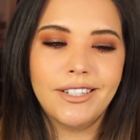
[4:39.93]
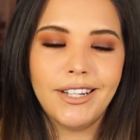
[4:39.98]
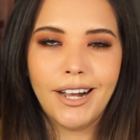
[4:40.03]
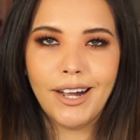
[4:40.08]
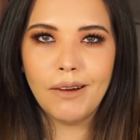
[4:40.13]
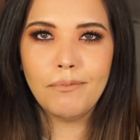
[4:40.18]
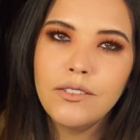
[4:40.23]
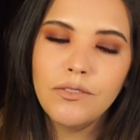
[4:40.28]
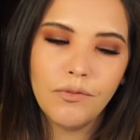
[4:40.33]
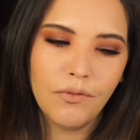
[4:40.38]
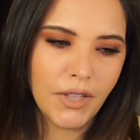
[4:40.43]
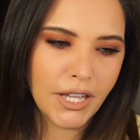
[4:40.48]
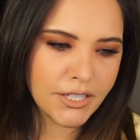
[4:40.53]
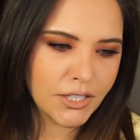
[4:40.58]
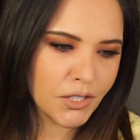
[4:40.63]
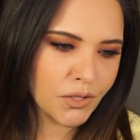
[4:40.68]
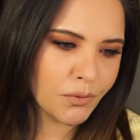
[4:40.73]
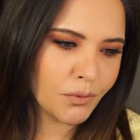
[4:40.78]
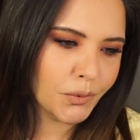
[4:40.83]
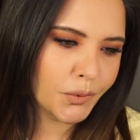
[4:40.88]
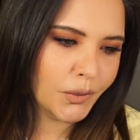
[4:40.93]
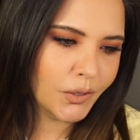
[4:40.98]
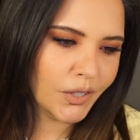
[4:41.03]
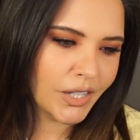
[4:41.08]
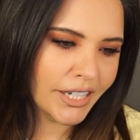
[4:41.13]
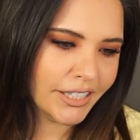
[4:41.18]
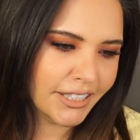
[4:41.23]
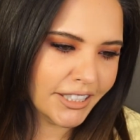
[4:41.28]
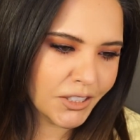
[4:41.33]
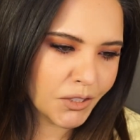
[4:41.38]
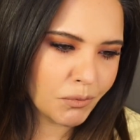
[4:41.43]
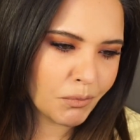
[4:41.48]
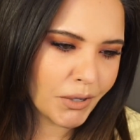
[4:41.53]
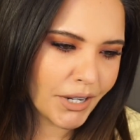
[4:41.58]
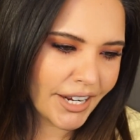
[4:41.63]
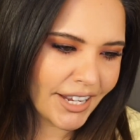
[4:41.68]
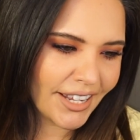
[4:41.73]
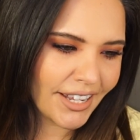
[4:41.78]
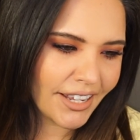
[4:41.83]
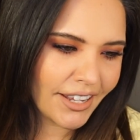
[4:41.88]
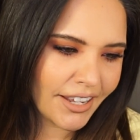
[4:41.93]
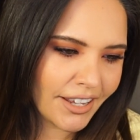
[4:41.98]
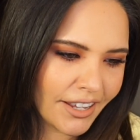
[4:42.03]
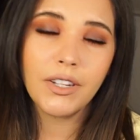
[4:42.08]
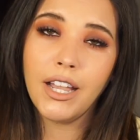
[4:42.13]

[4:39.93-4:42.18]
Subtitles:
top. That's the rule I like to break.